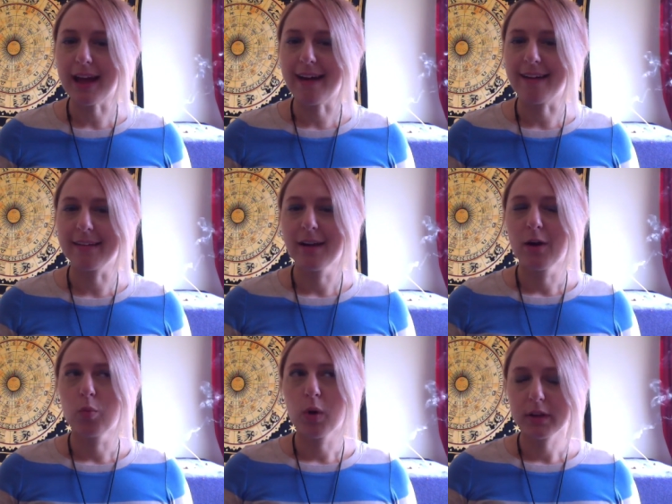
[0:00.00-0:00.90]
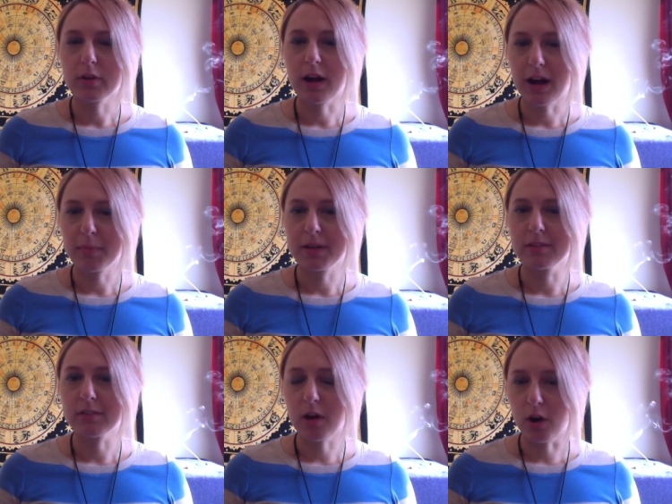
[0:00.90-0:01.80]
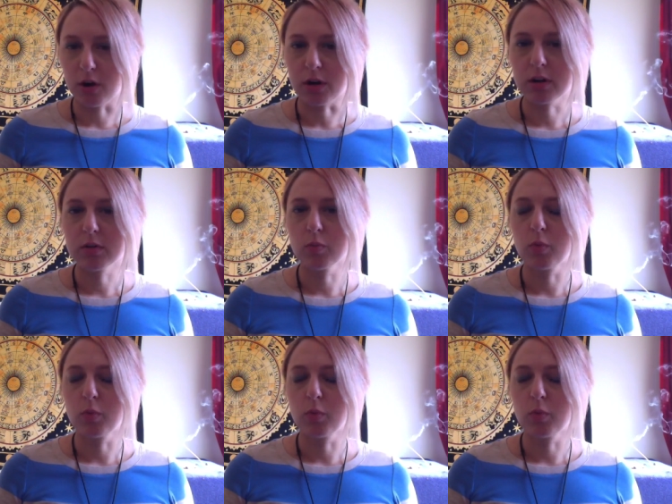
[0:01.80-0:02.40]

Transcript: at what your hobbies are,